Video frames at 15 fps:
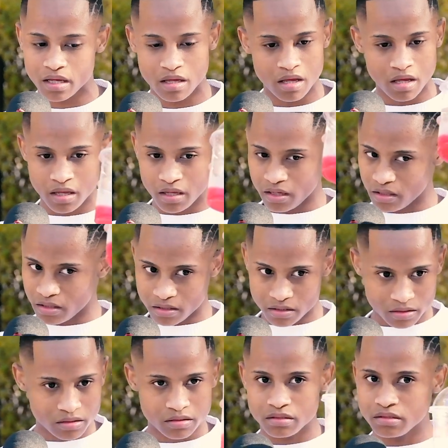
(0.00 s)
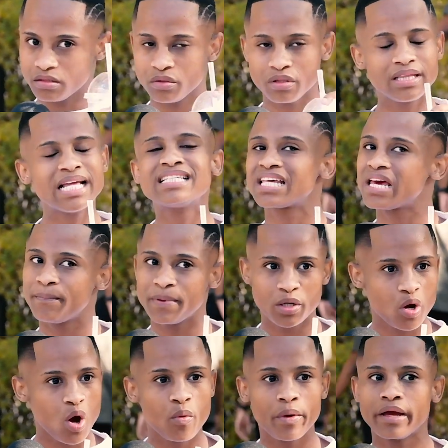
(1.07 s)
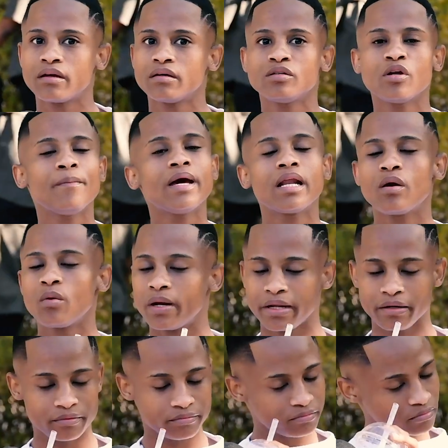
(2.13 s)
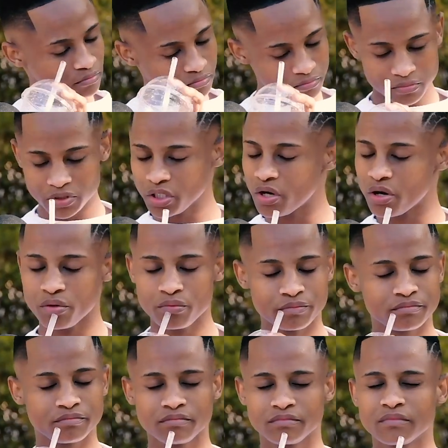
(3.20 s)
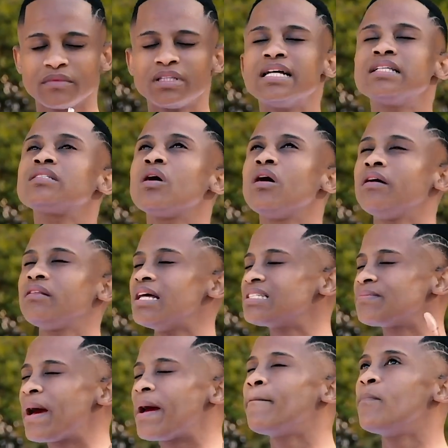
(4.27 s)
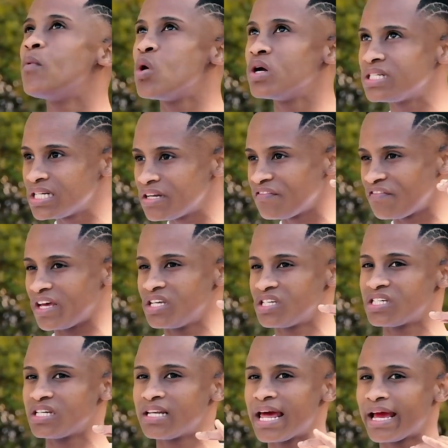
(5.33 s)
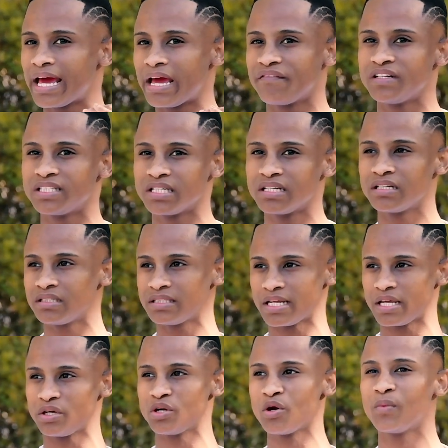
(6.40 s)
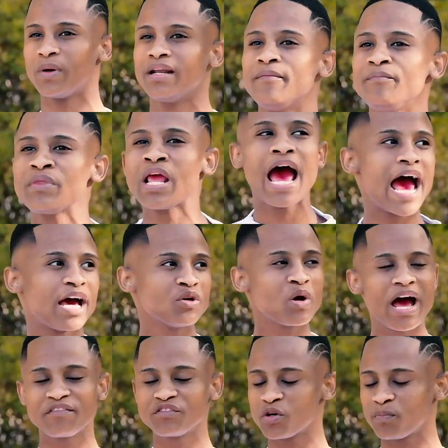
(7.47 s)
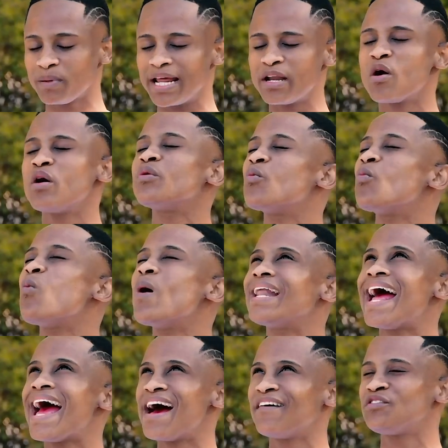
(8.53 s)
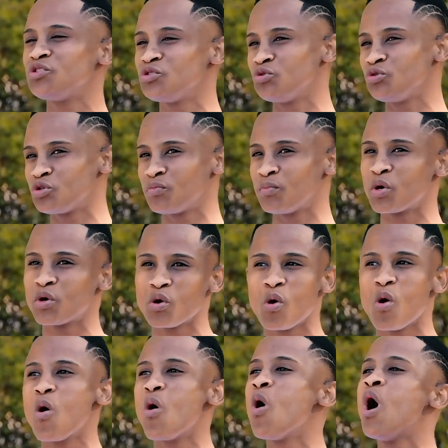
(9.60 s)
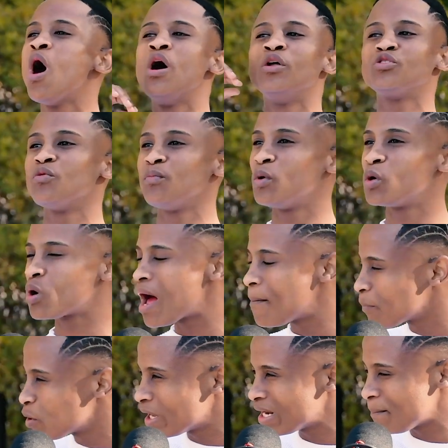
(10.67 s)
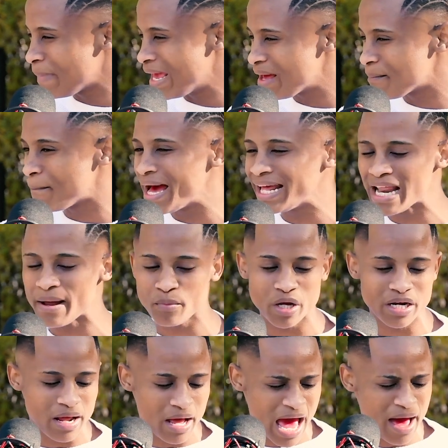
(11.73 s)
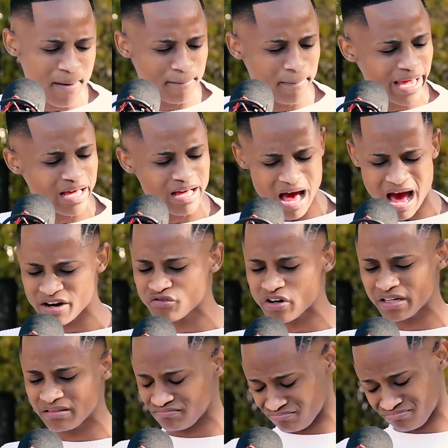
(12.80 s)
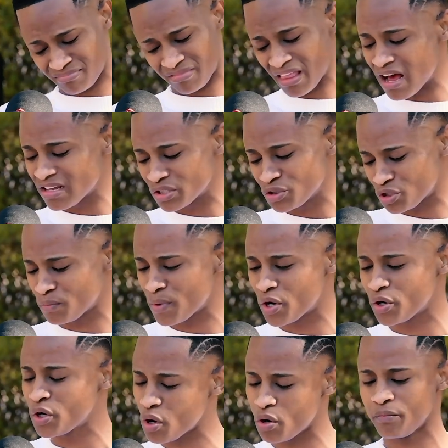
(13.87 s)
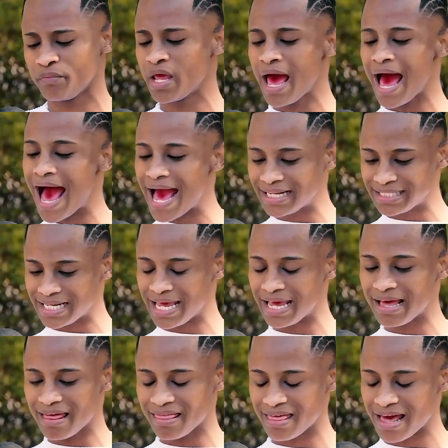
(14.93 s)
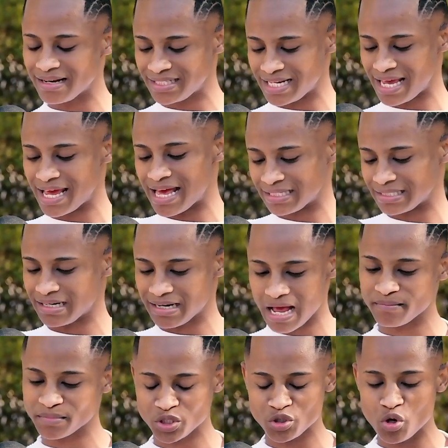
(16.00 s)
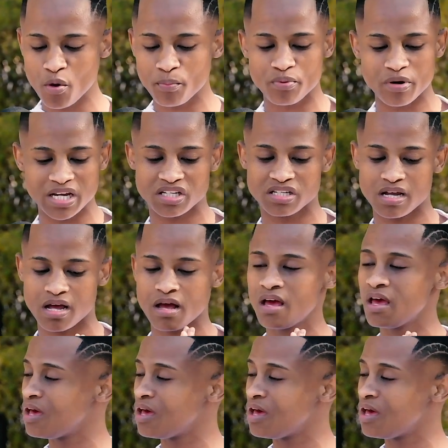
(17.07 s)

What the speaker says: Let's keep it going, no matter what. You know, that's my motivation, like, every single day. You know what? I don't have to plan on what I have to do tomorrow, or tomorrow I'm going to make money, I'm going to make 100,000 tomorrow. No, I take that day as it comes. No pressure.